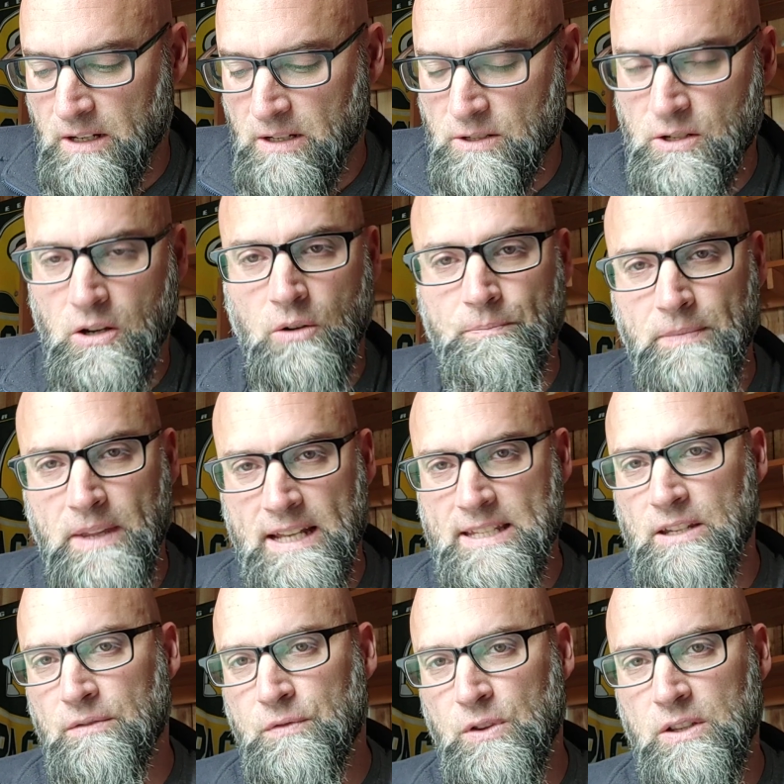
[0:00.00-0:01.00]
So that's
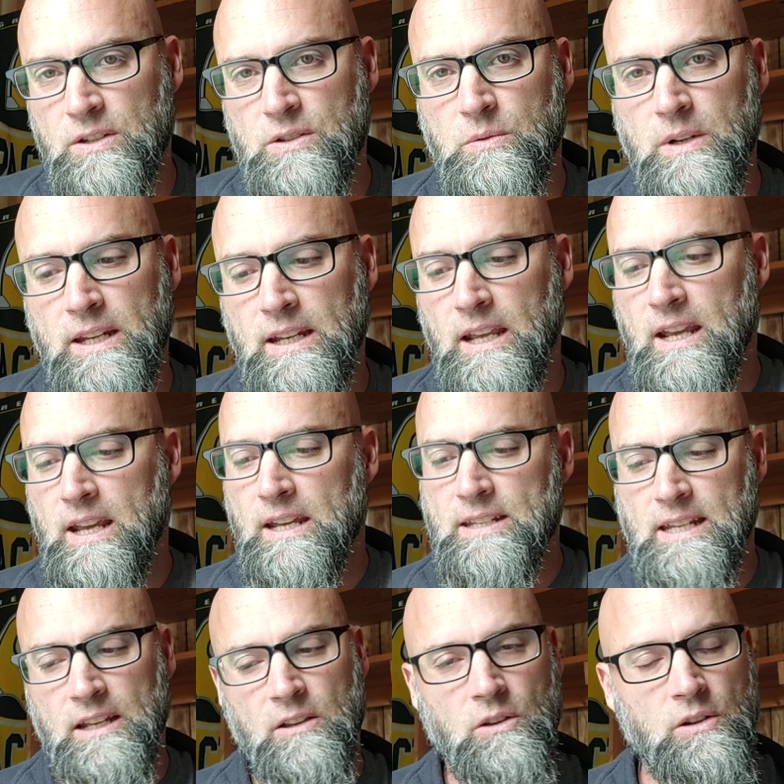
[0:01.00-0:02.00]
it for this week.
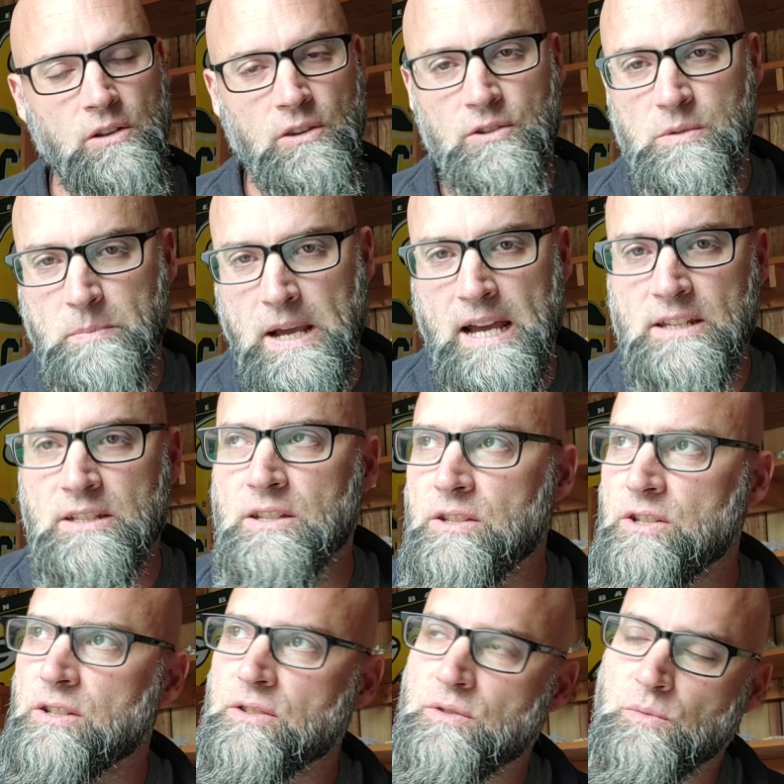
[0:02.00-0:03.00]
Take a look at those
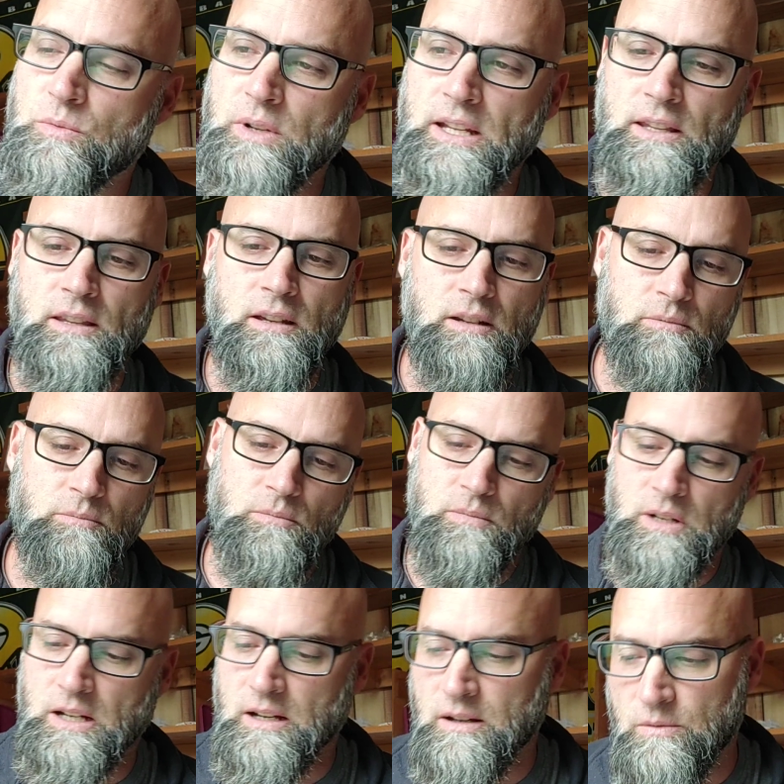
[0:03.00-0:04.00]
passages, read
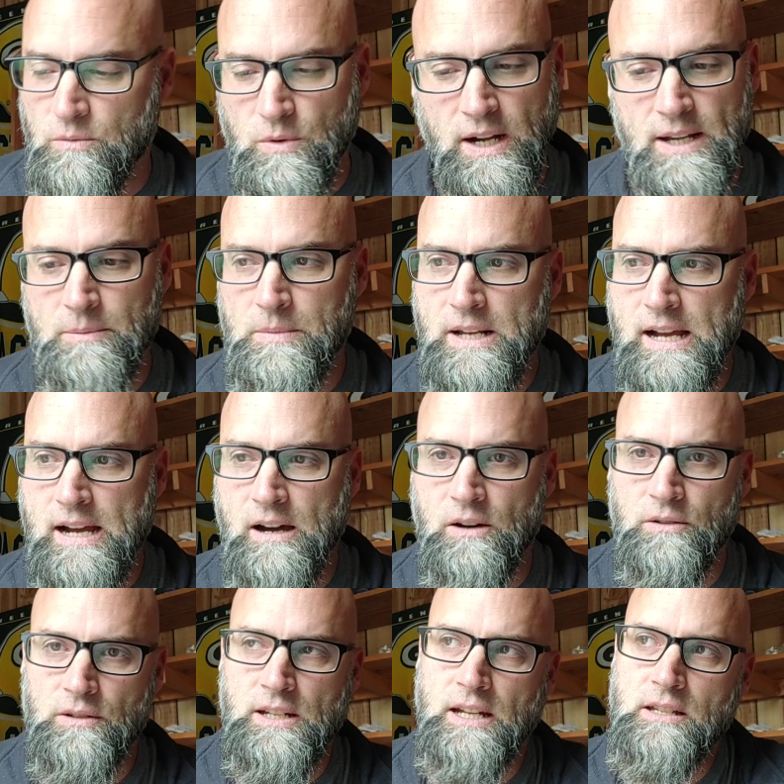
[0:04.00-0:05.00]
them, uh, write them
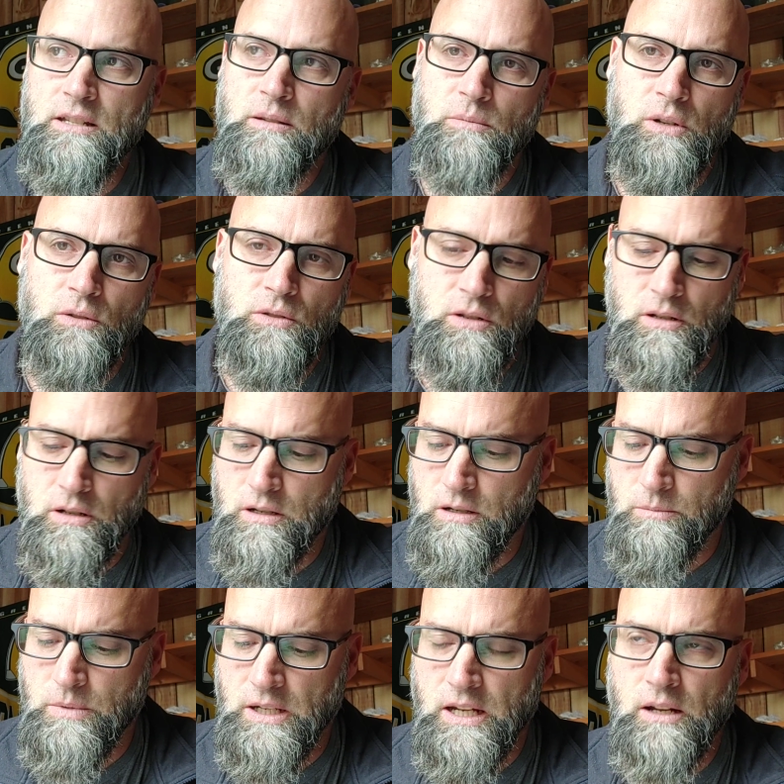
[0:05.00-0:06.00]
down, take some notes on
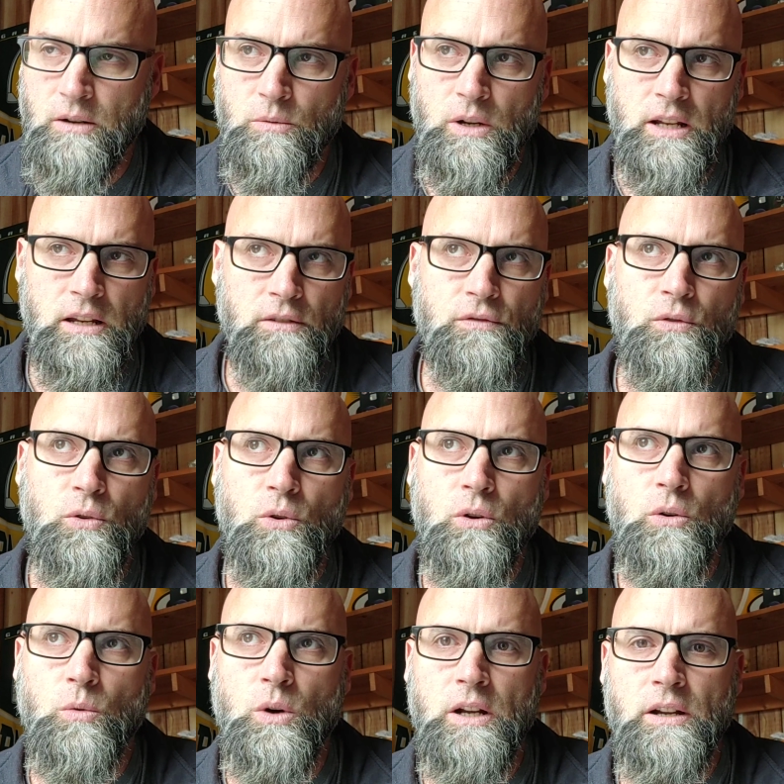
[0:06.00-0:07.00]
them, and get ready
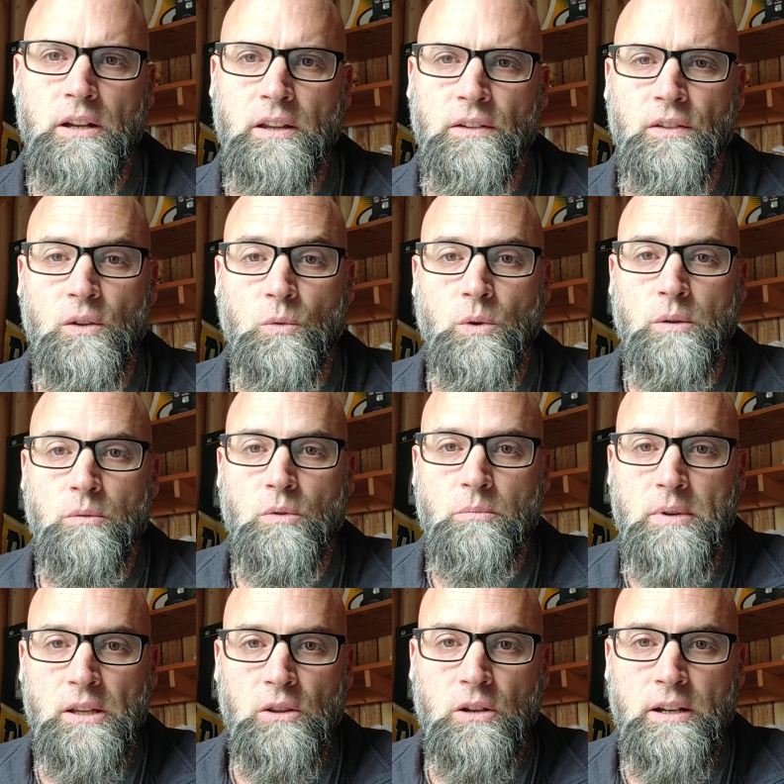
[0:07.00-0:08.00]
for what it is that we will
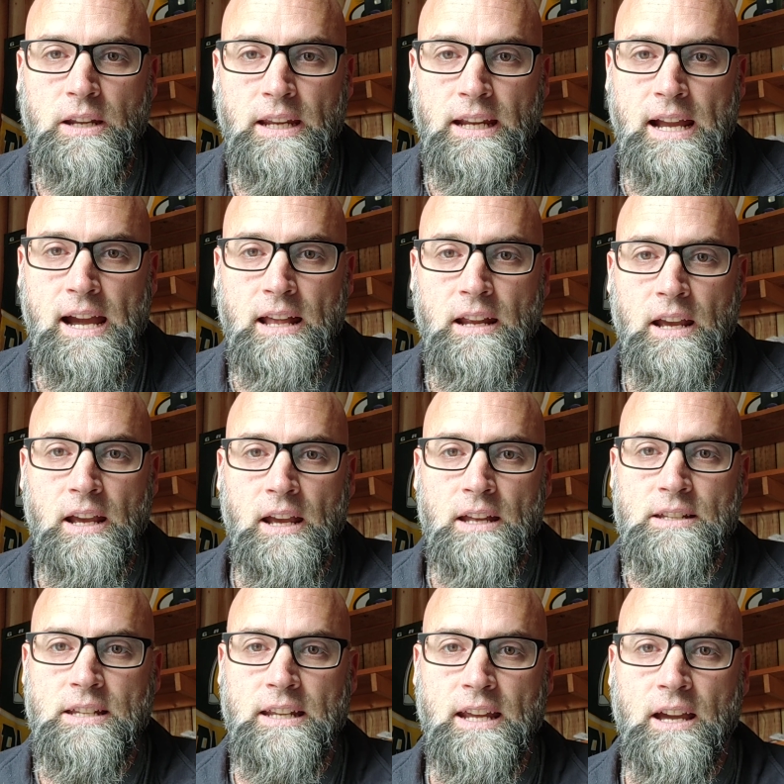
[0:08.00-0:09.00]
be looking at
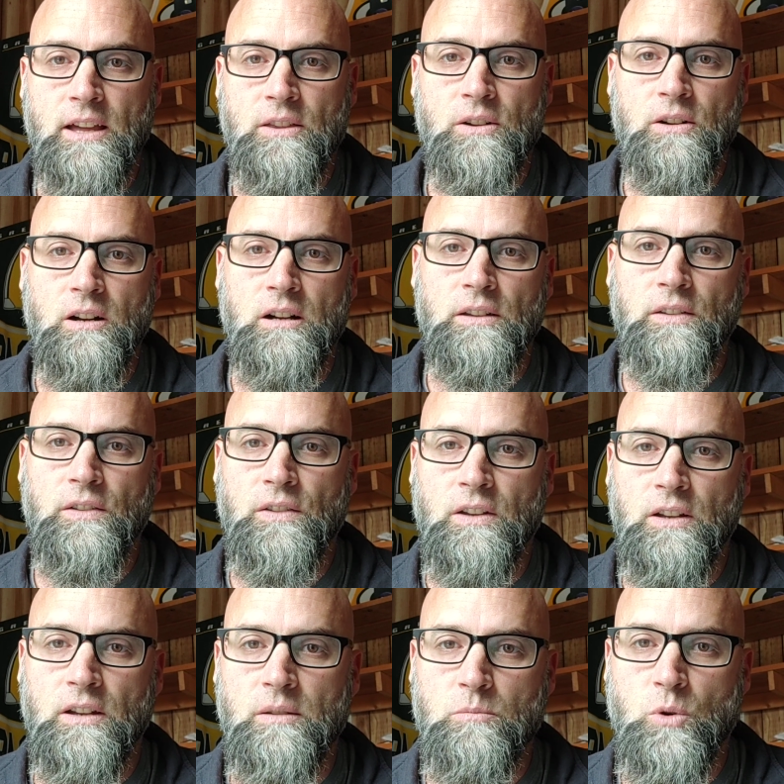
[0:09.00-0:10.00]
together on
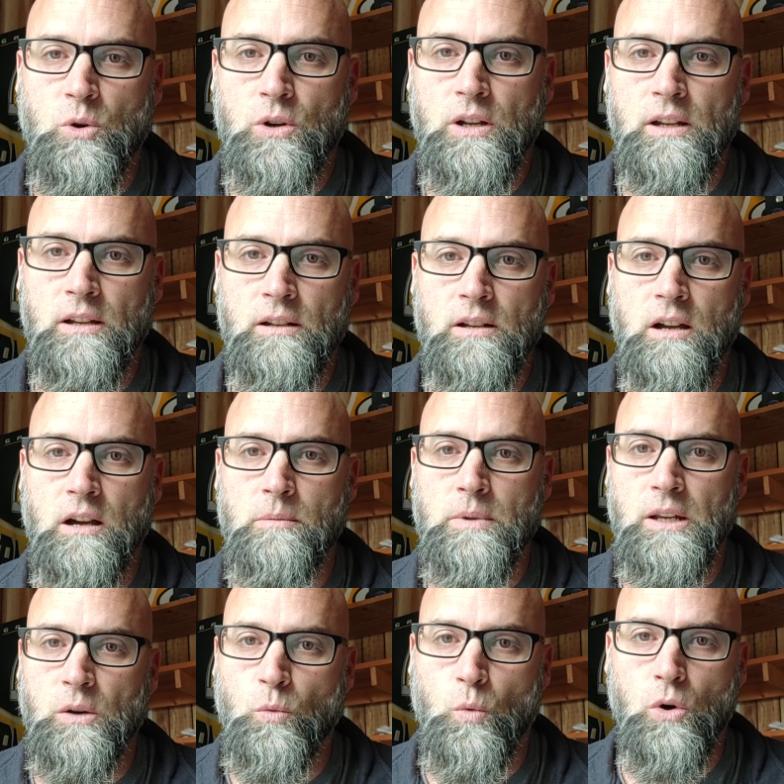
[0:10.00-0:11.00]
Sunday morning,
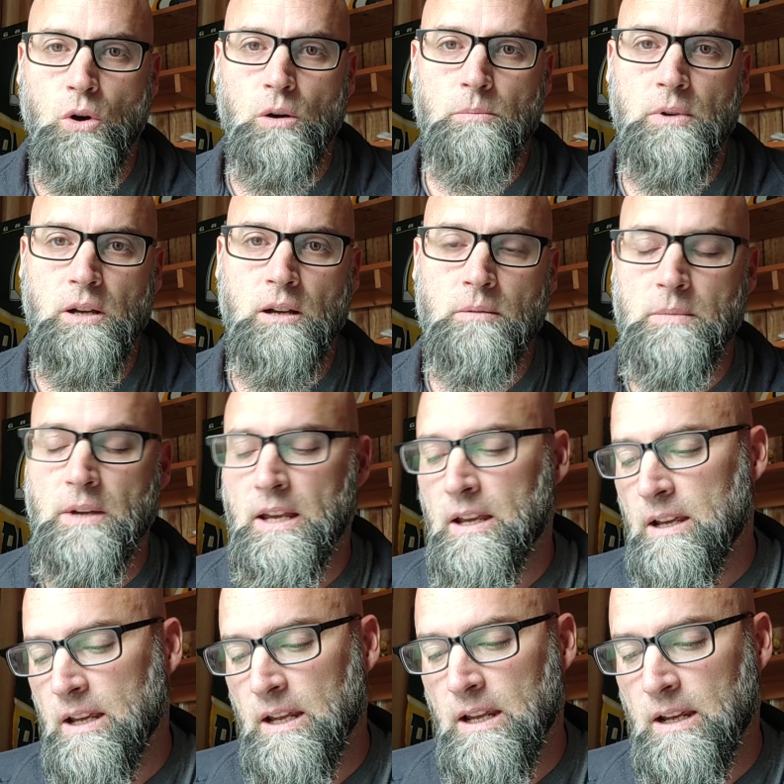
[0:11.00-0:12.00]
coming warmed up
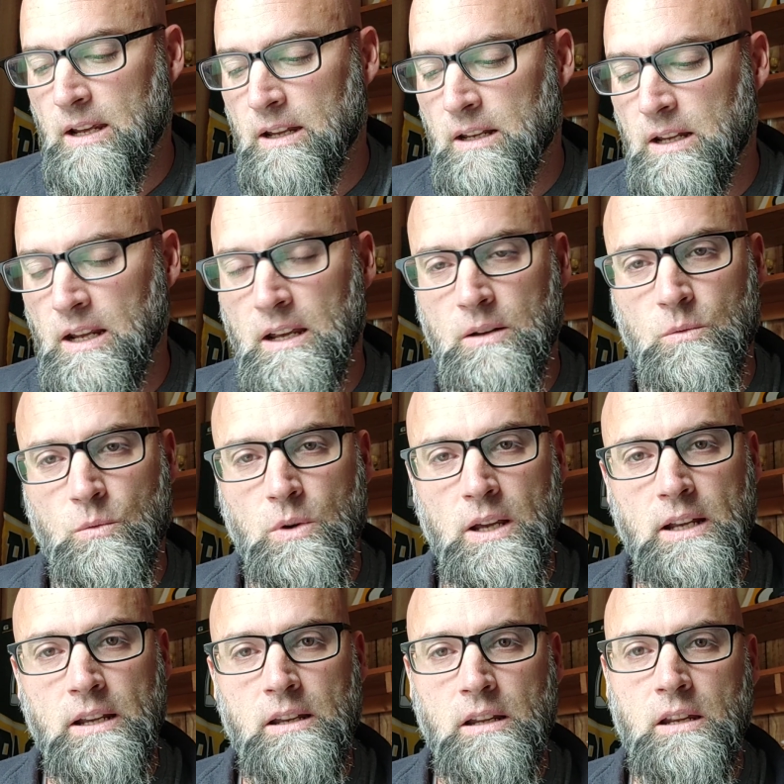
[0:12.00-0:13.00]
and, and
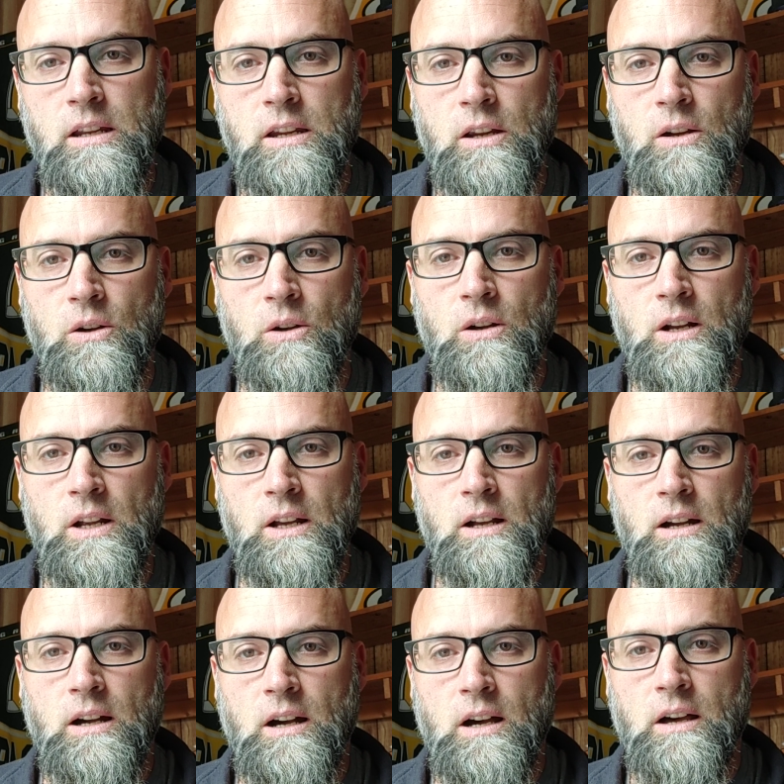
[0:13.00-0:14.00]
ready to hear
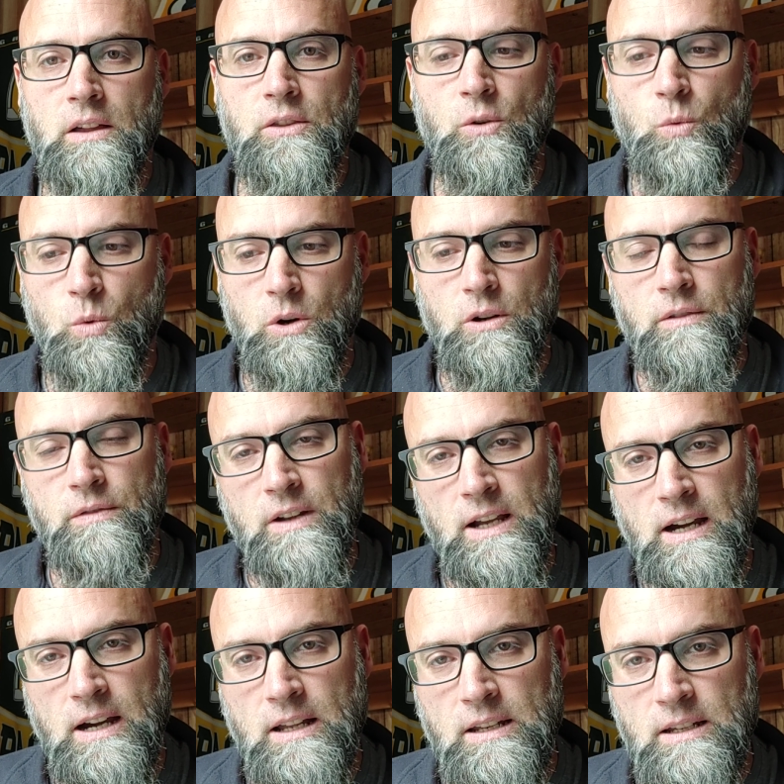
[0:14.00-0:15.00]
uh, the Word of
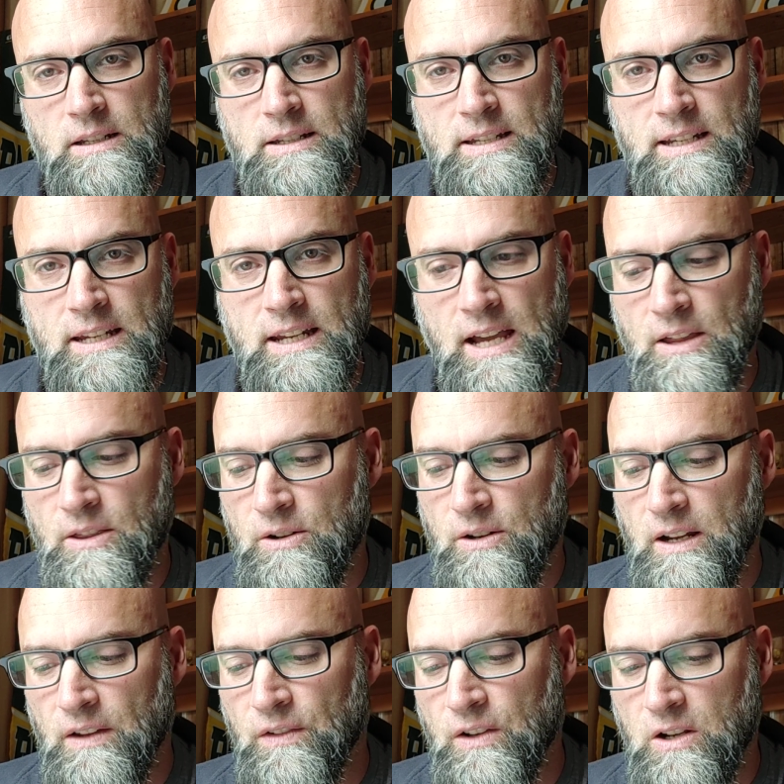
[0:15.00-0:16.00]
God
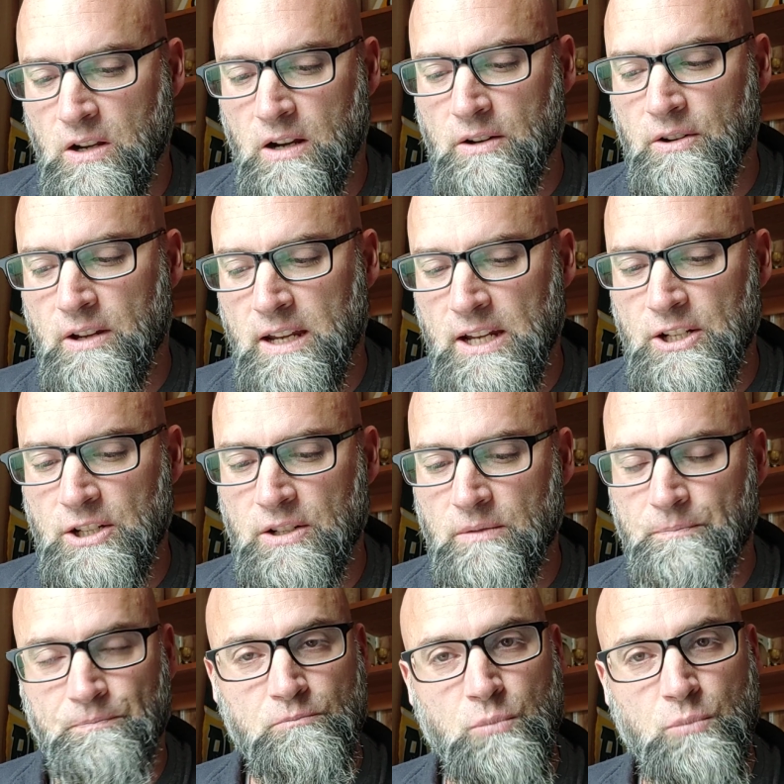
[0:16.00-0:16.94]
together as a congregation.